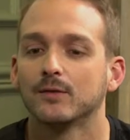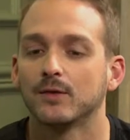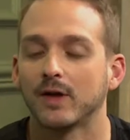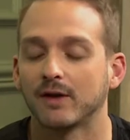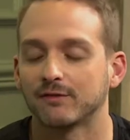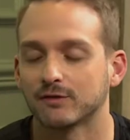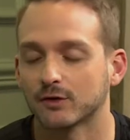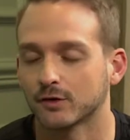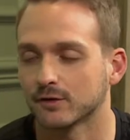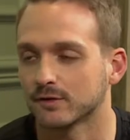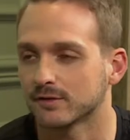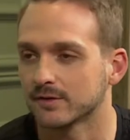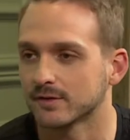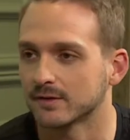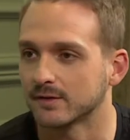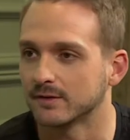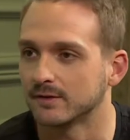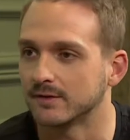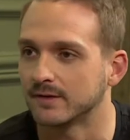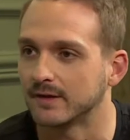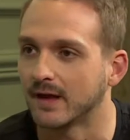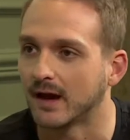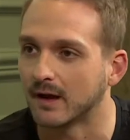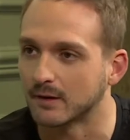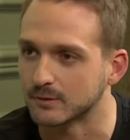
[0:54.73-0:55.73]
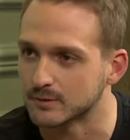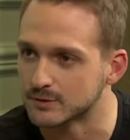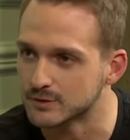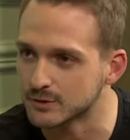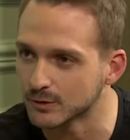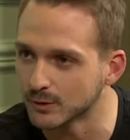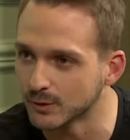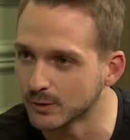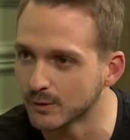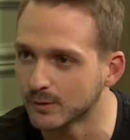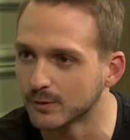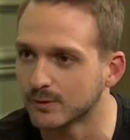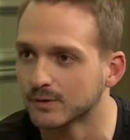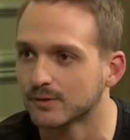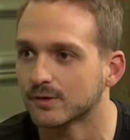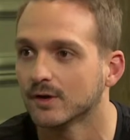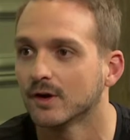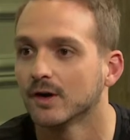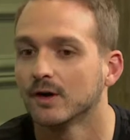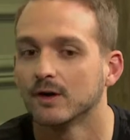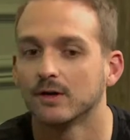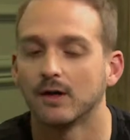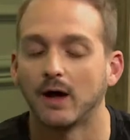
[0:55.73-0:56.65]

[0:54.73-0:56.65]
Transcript: Uh, you have to consider the outdoors,